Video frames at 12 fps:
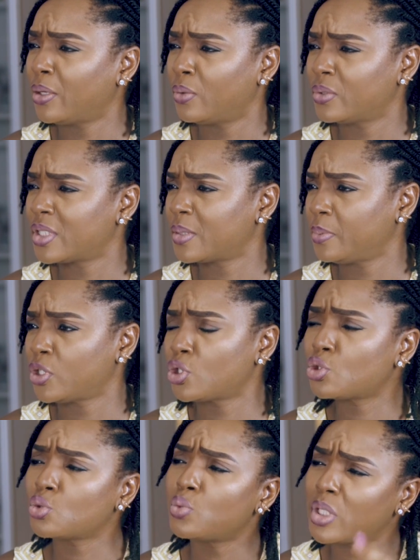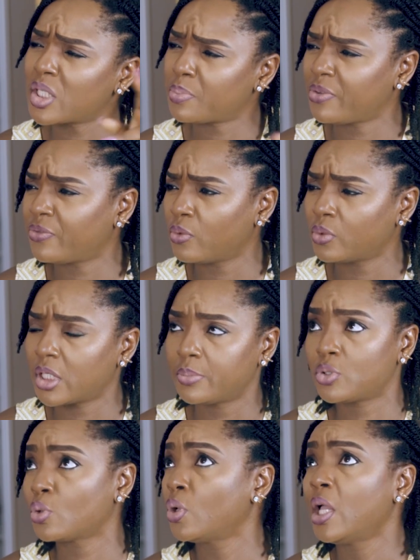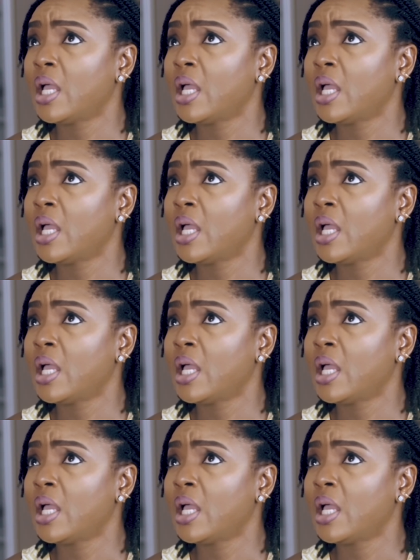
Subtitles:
aunt's place 2 weeks before time. So